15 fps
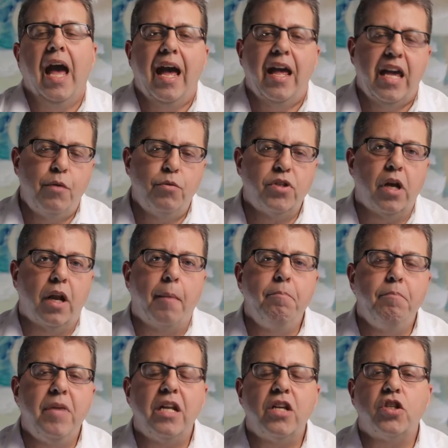He was going to
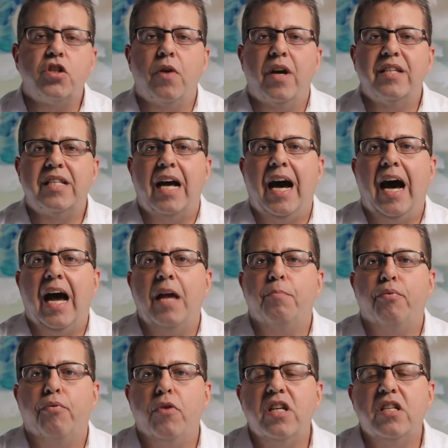minister as the high
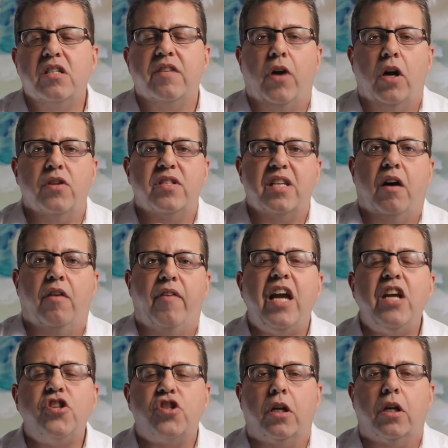priest of our
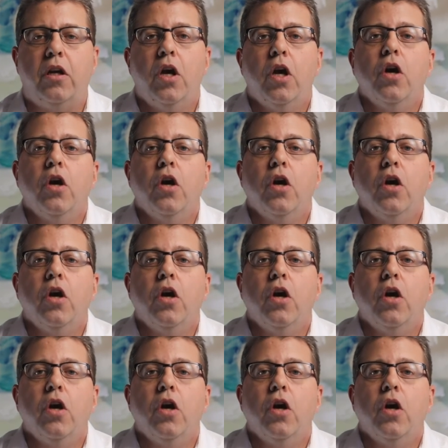salvation.